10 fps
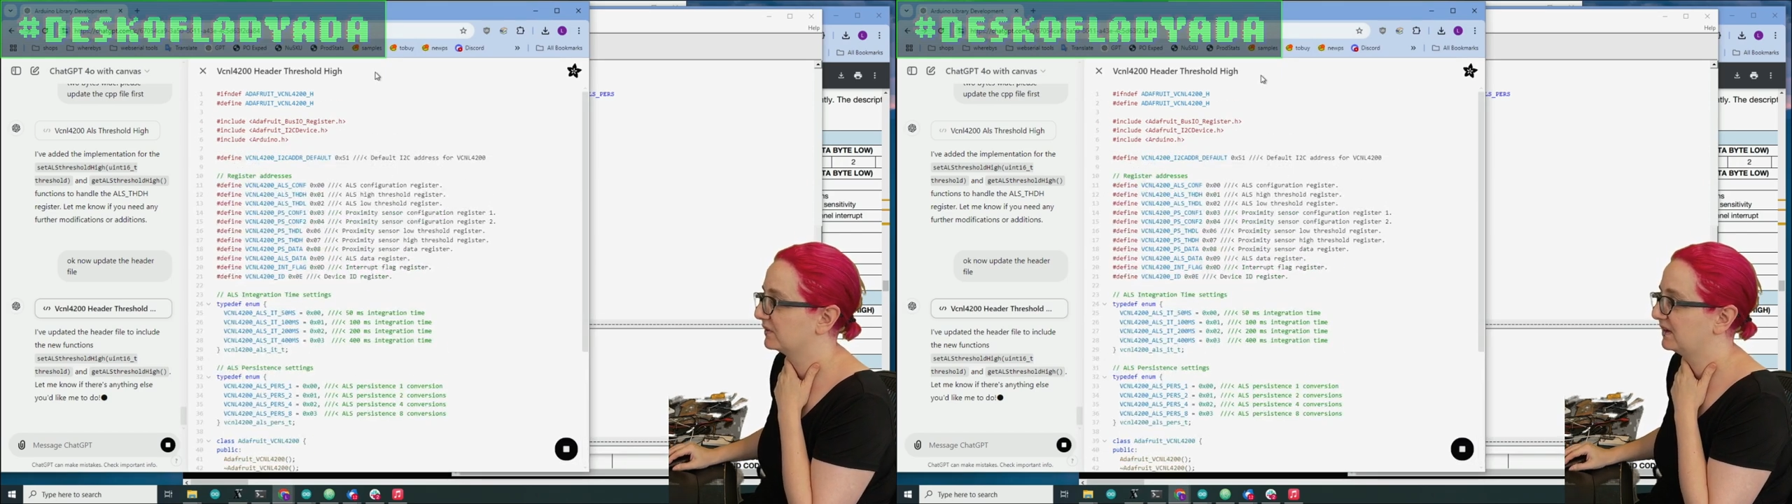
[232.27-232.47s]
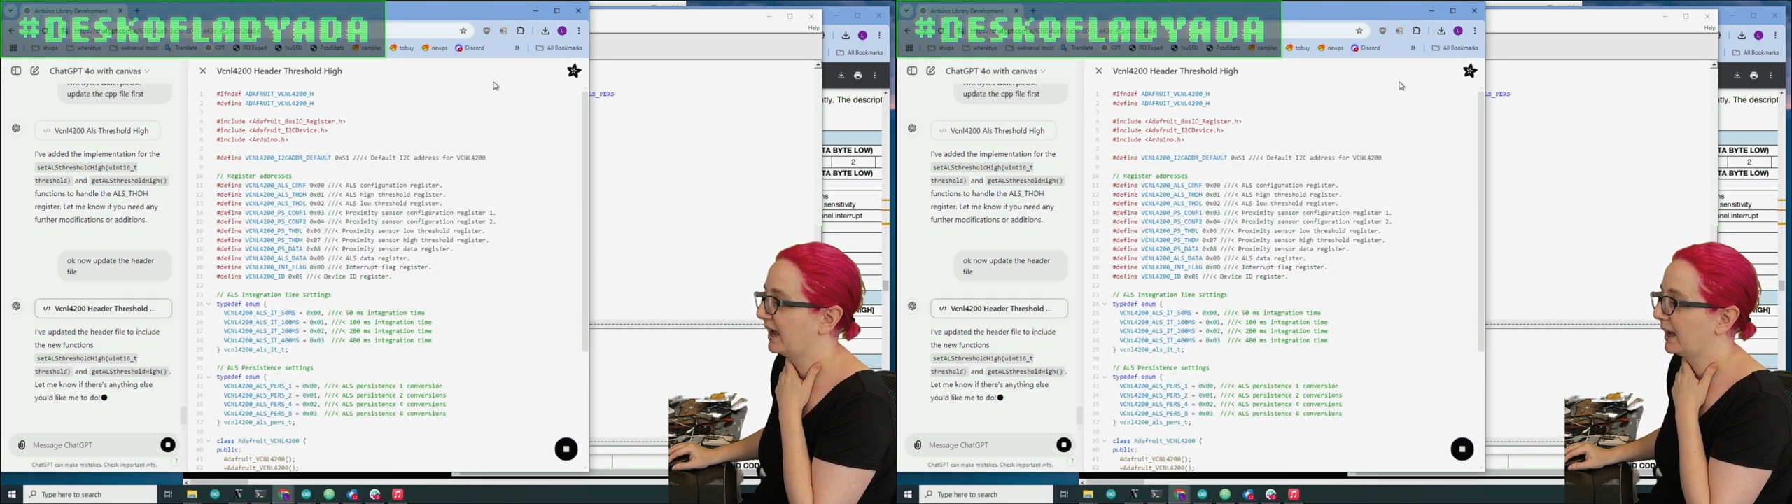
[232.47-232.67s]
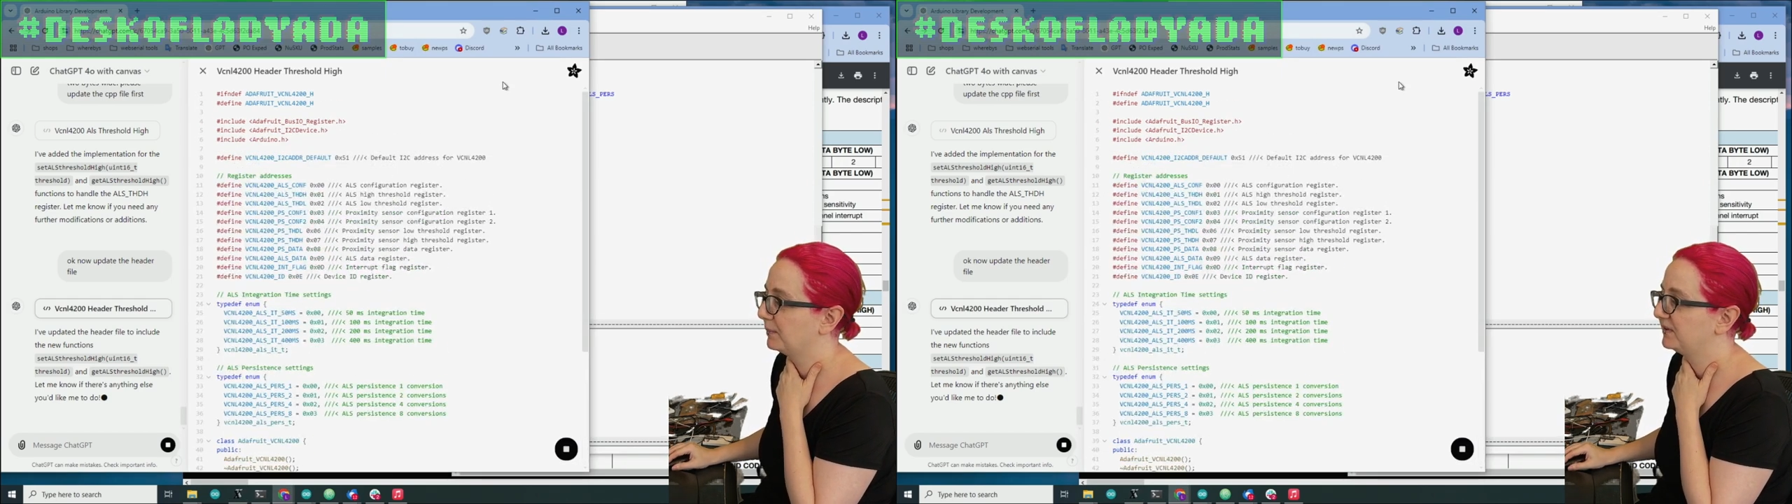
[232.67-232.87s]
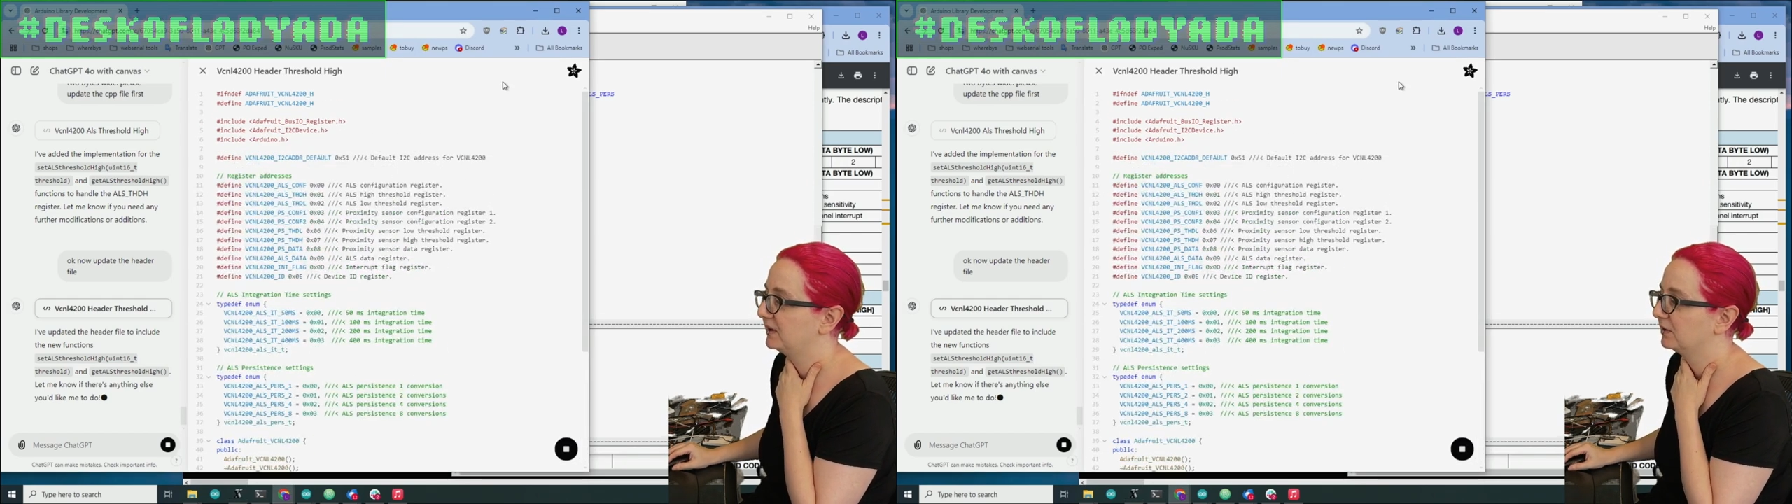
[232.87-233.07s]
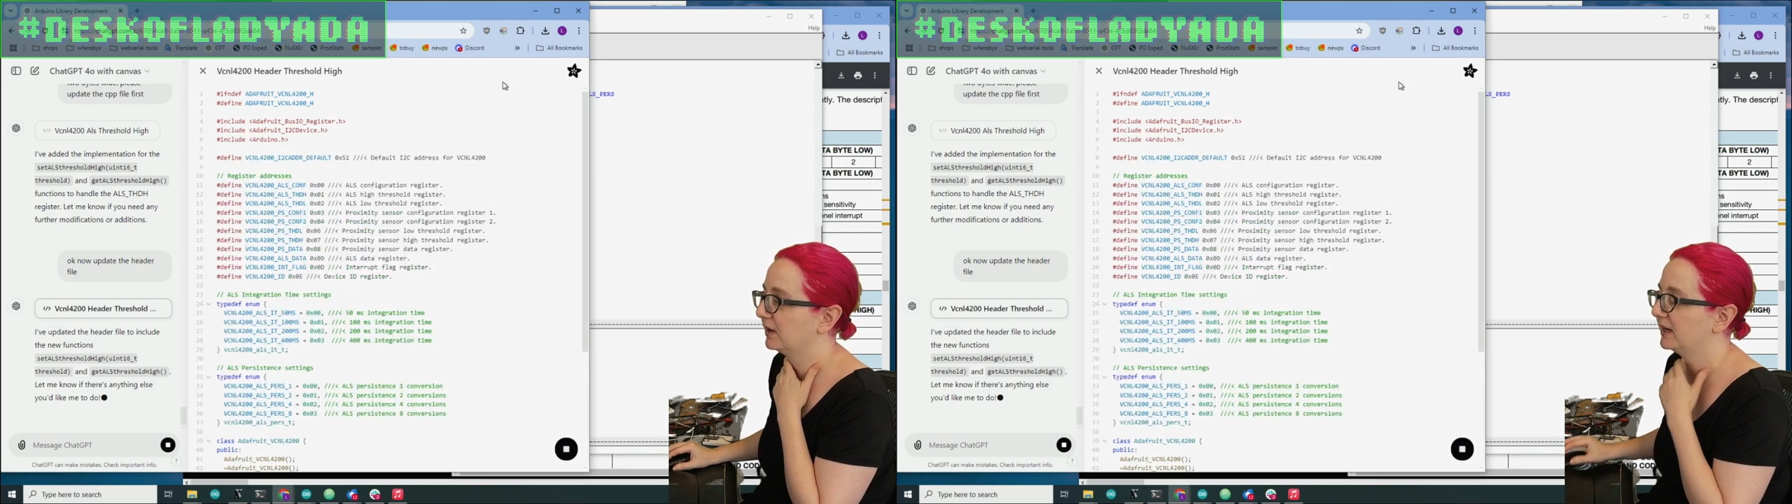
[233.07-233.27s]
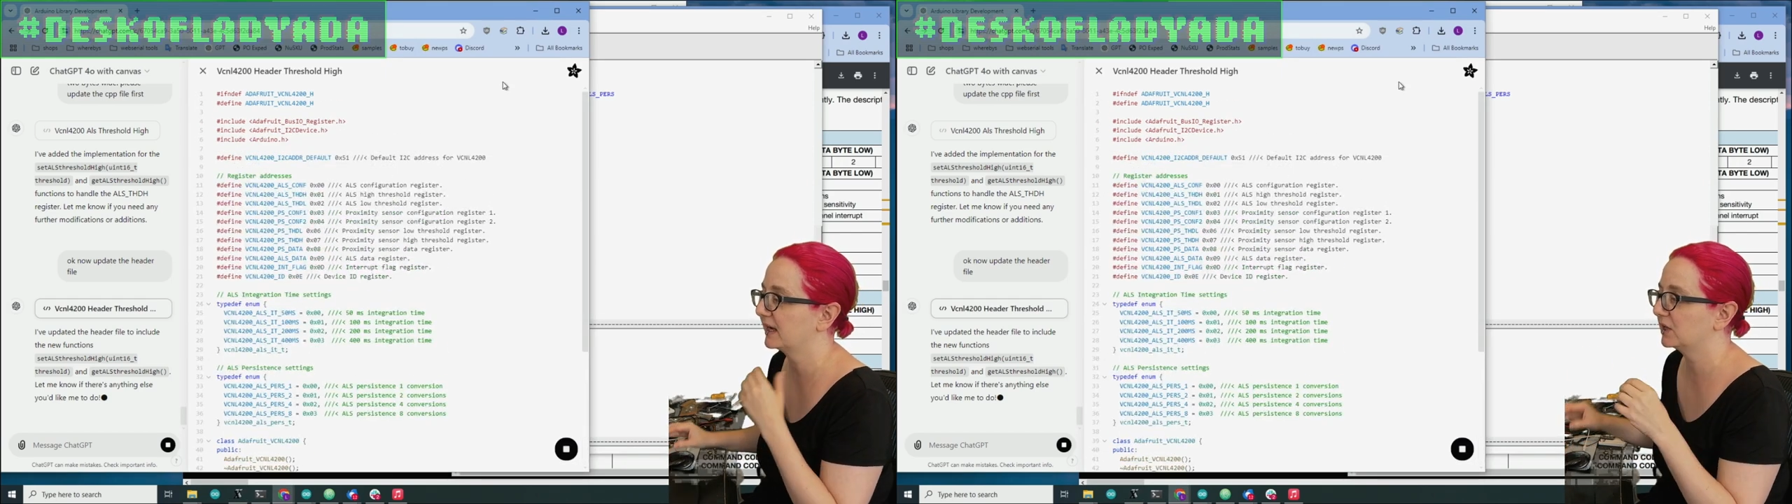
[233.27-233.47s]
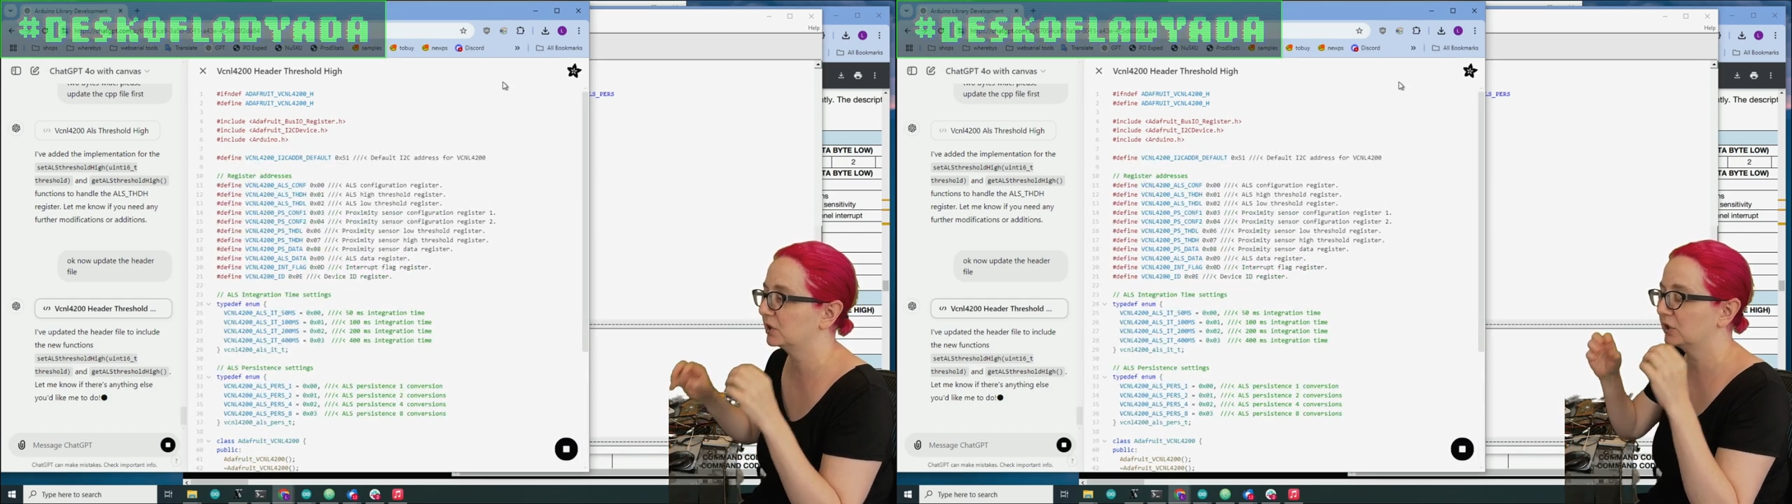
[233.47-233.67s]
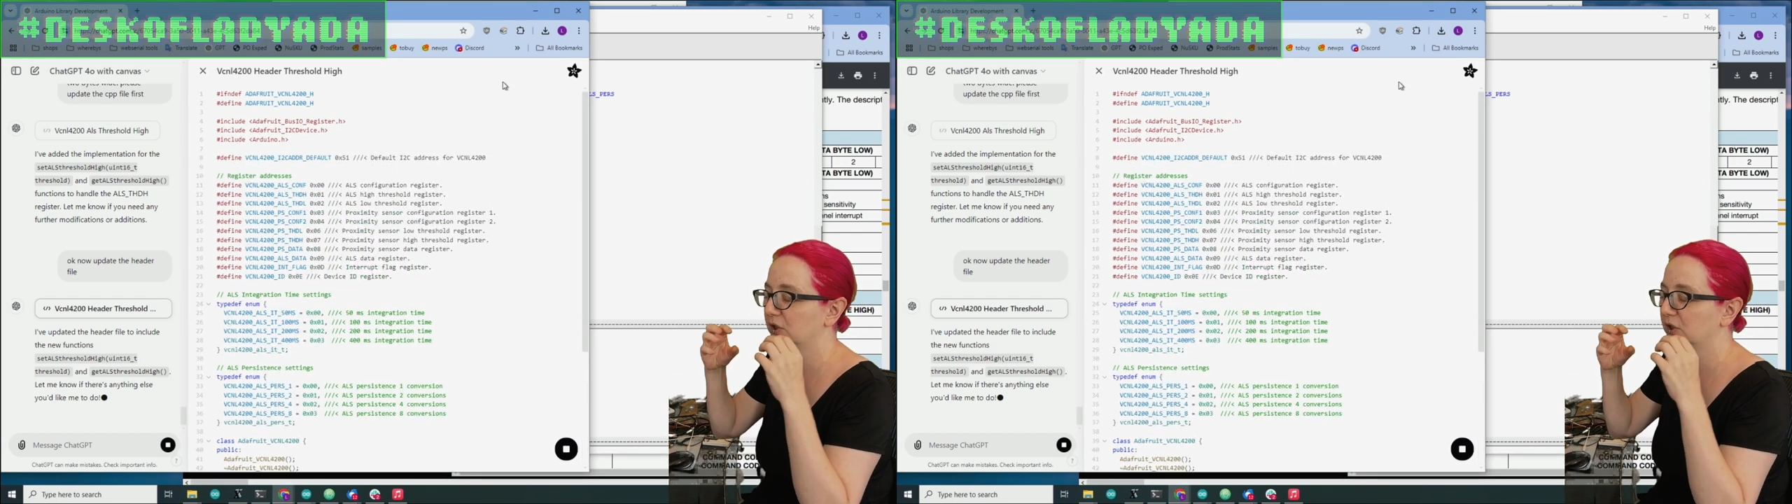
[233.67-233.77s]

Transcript: tabs here and I could